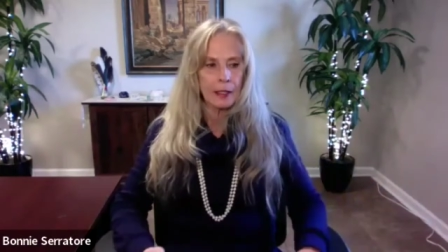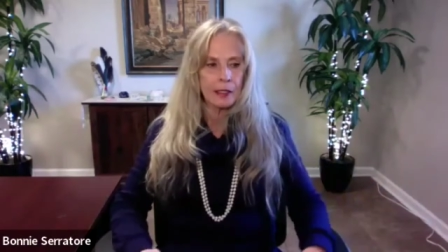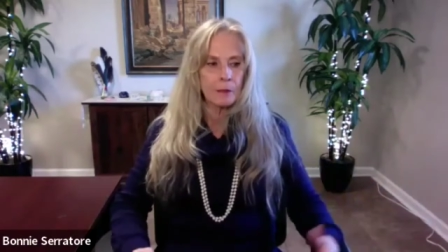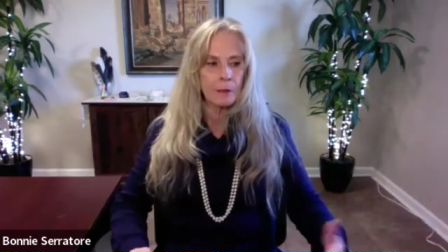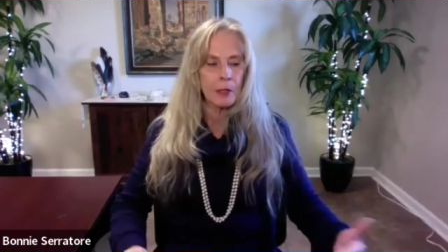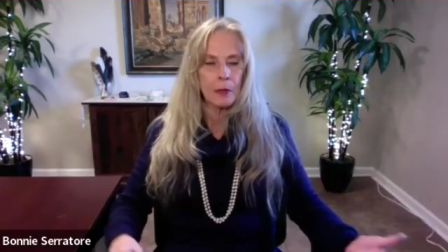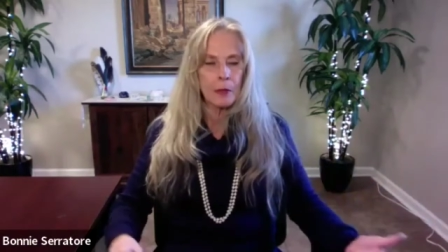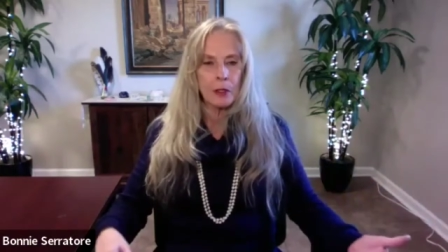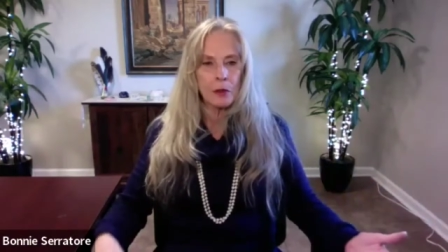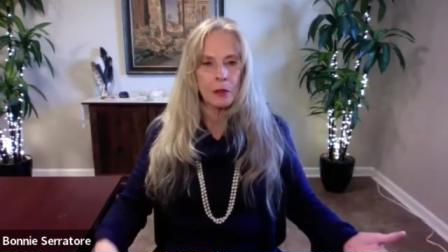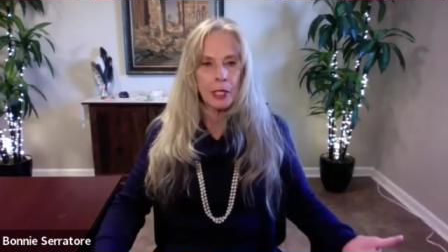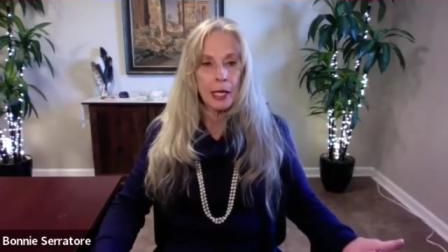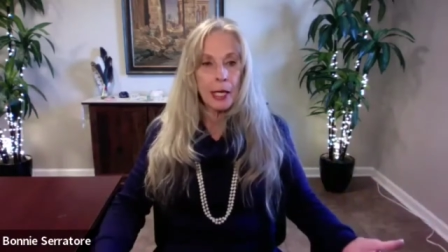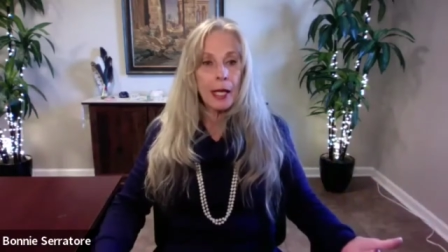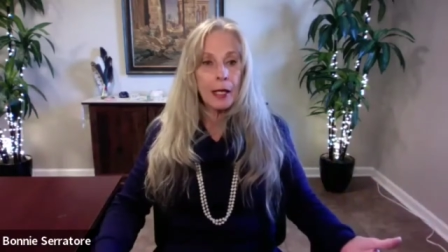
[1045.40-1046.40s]
And it doesn't mean we
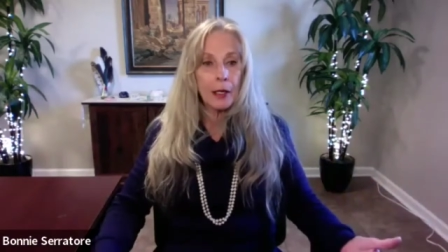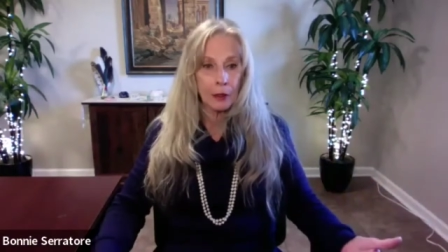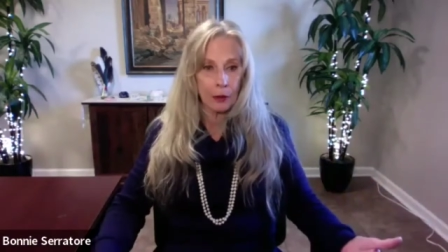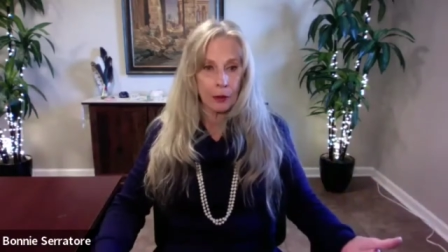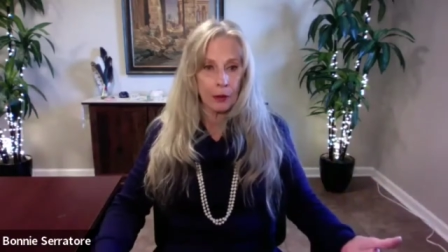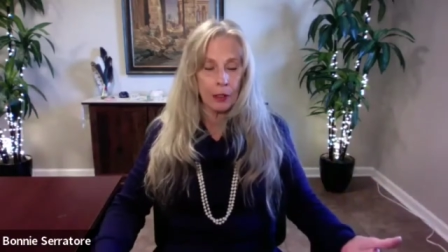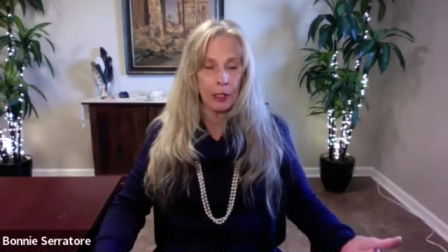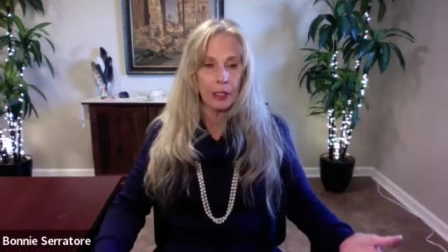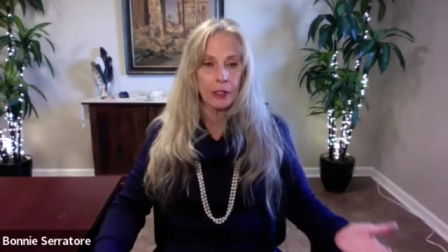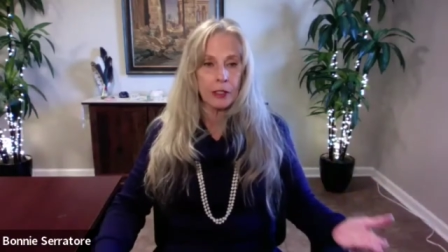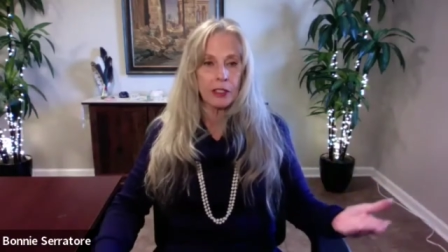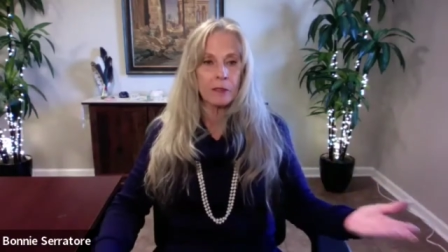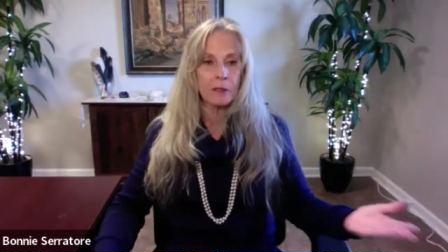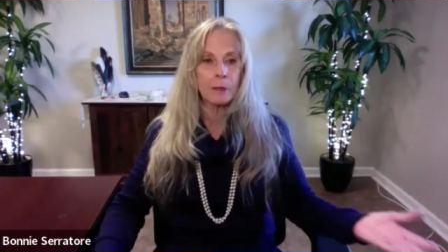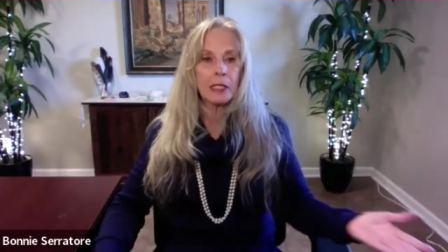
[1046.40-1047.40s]
don't care.
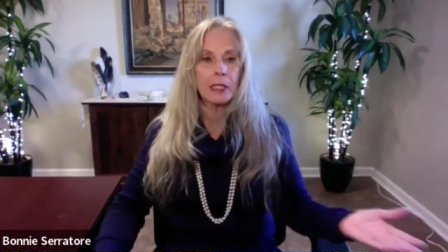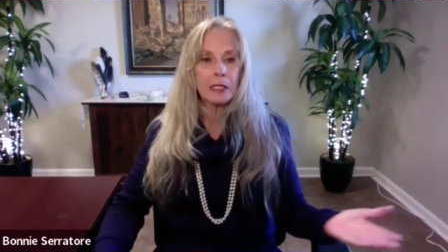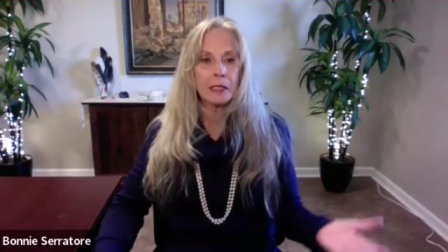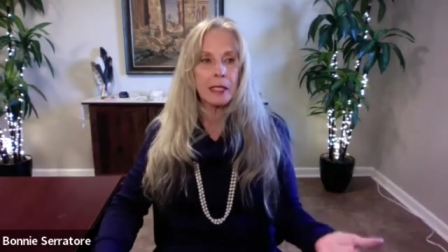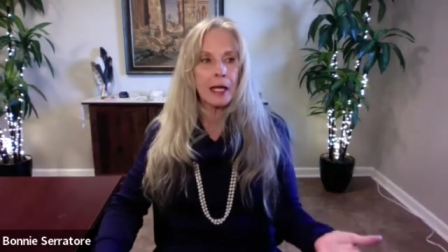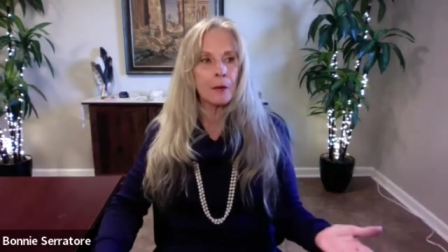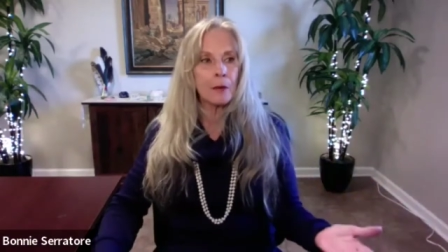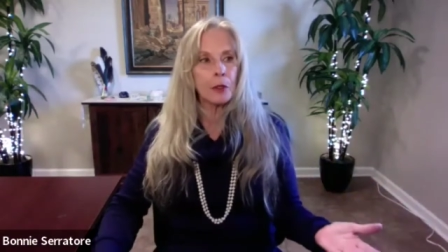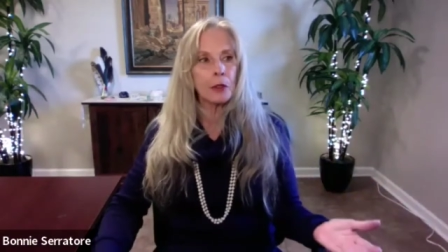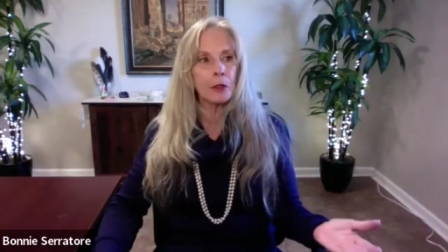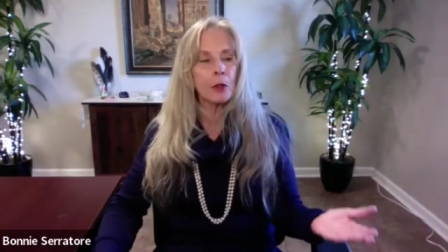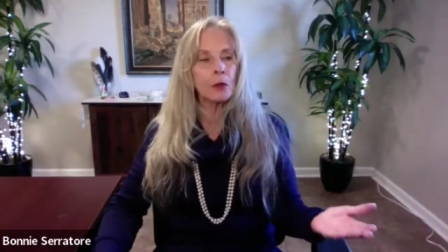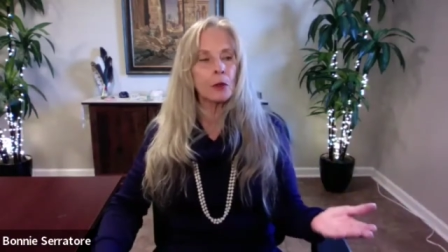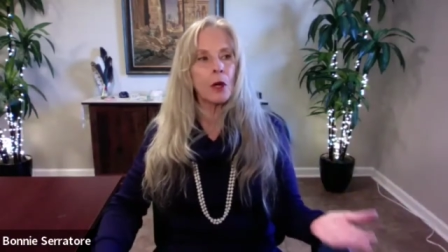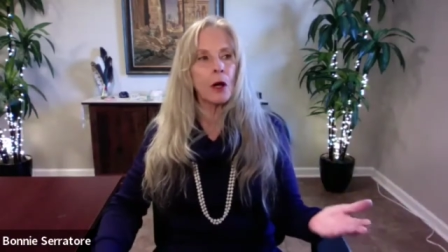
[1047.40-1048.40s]
It just means that
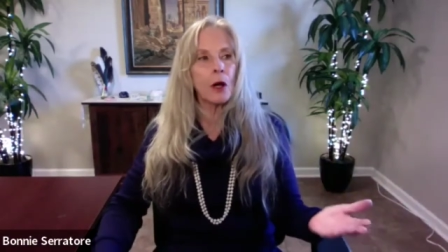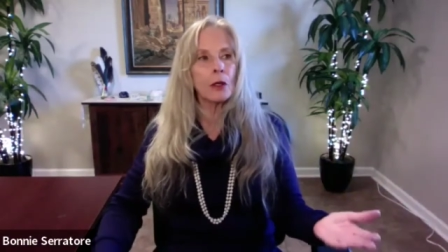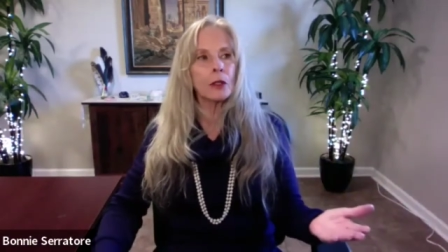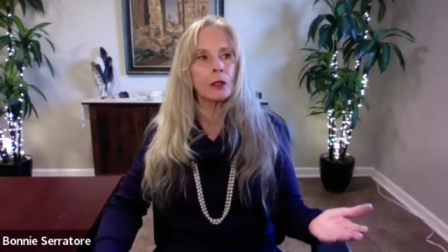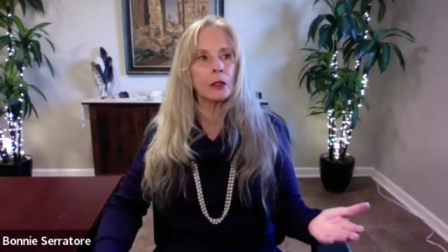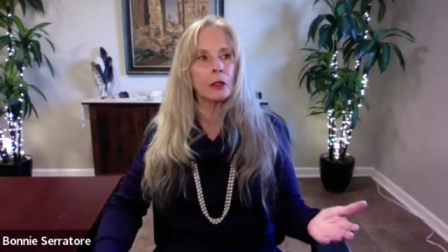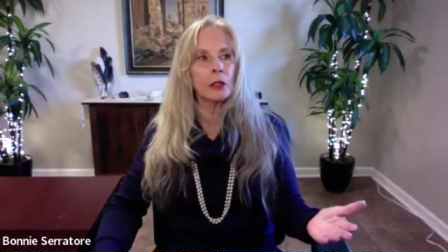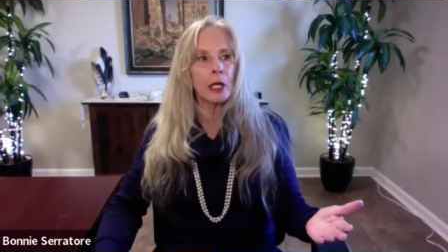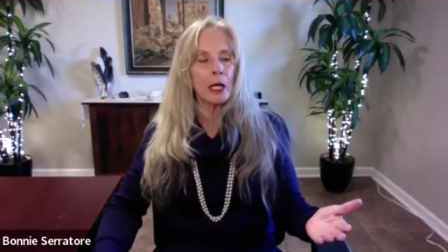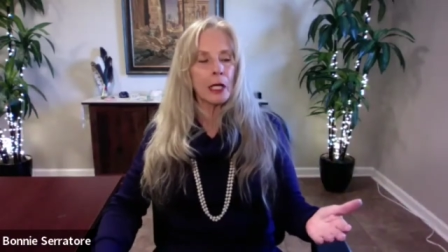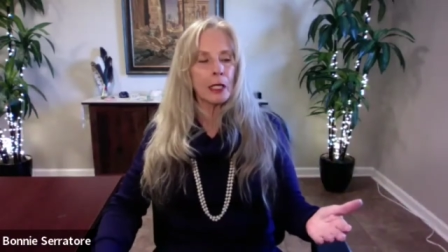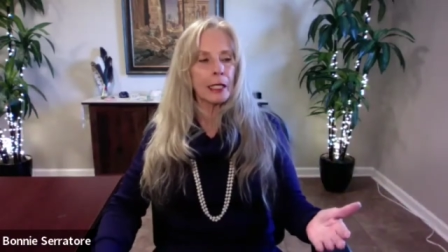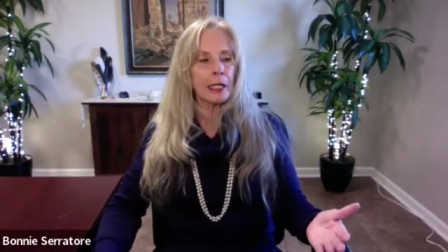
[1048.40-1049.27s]
we're no longer